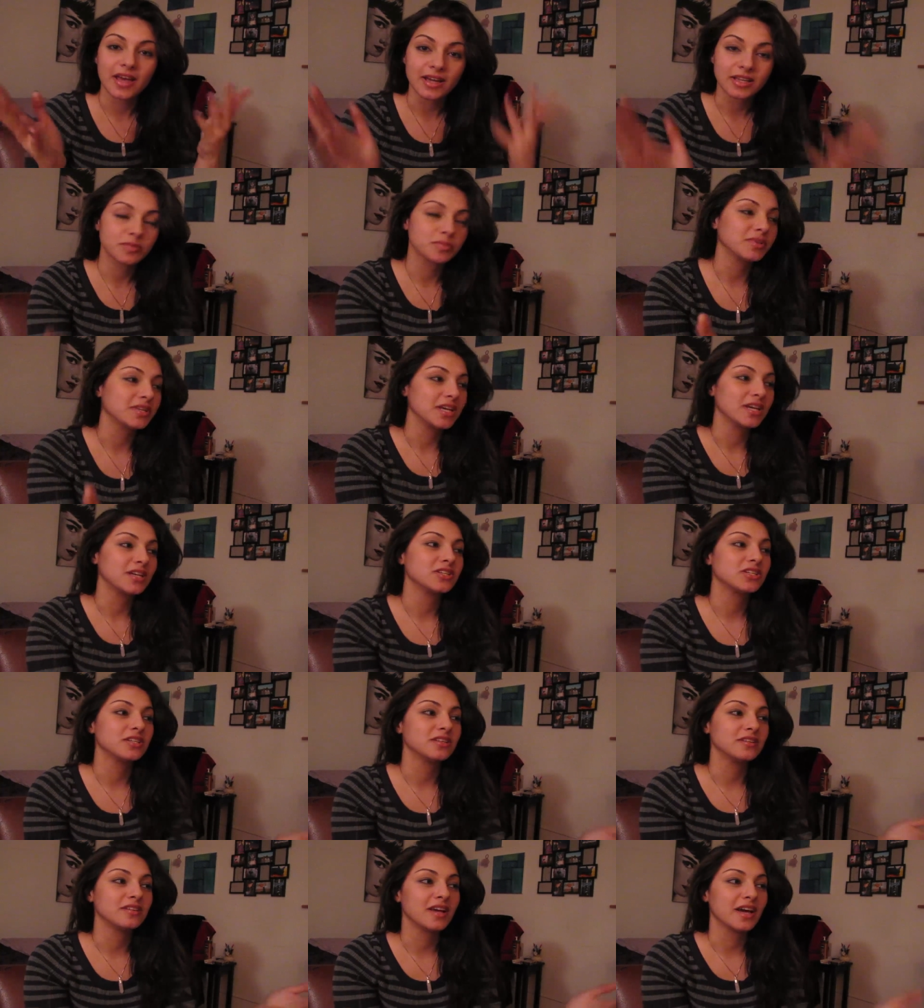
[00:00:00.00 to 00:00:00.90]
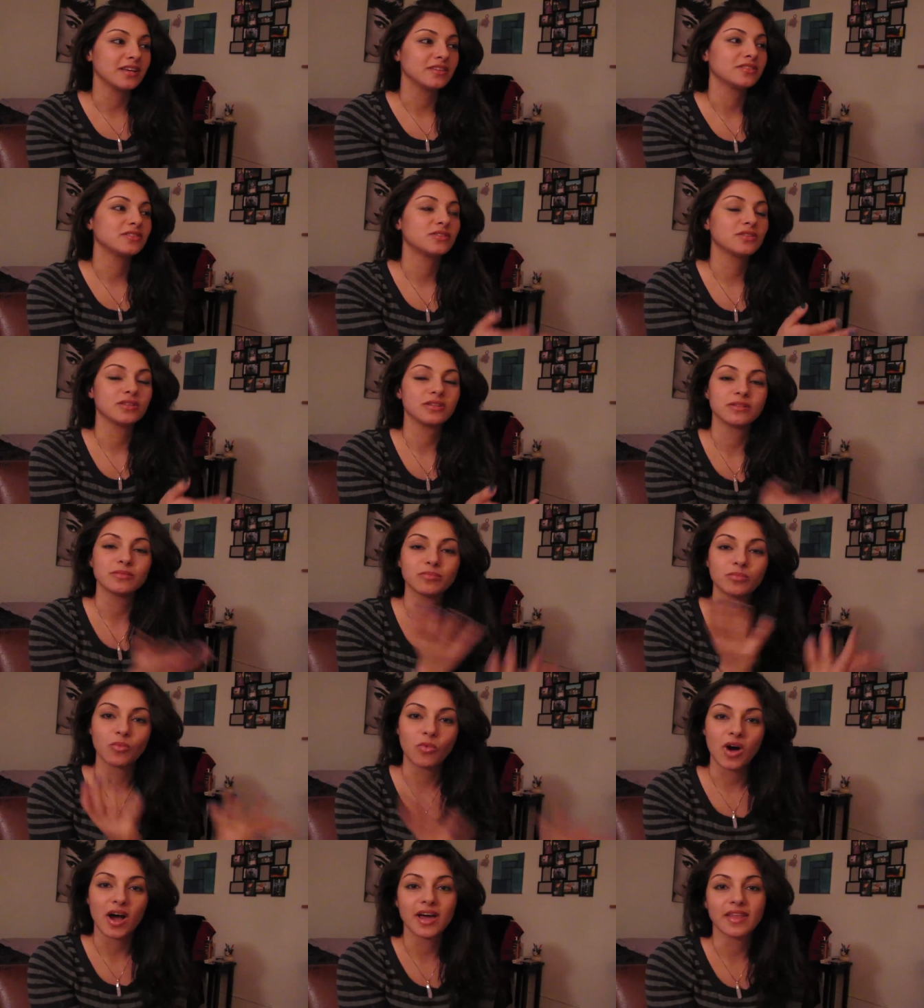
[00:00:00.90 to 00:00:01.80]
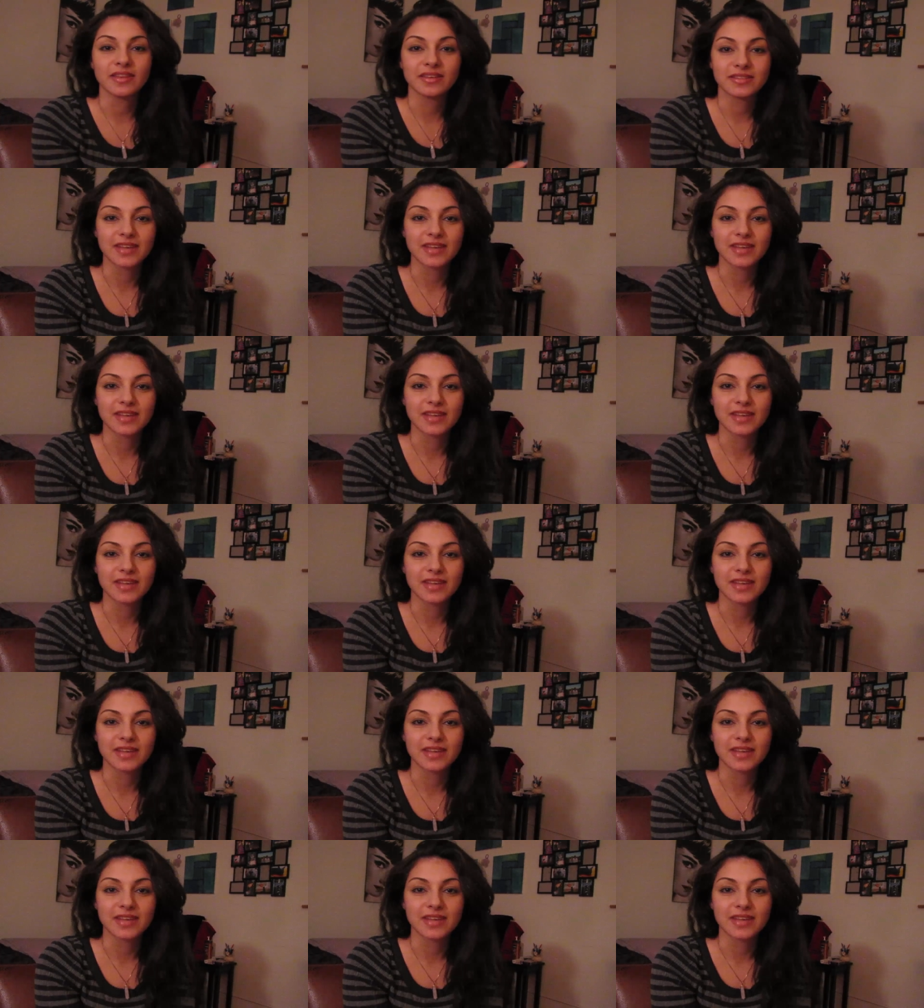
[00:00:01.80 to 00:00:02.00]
explanation as to why this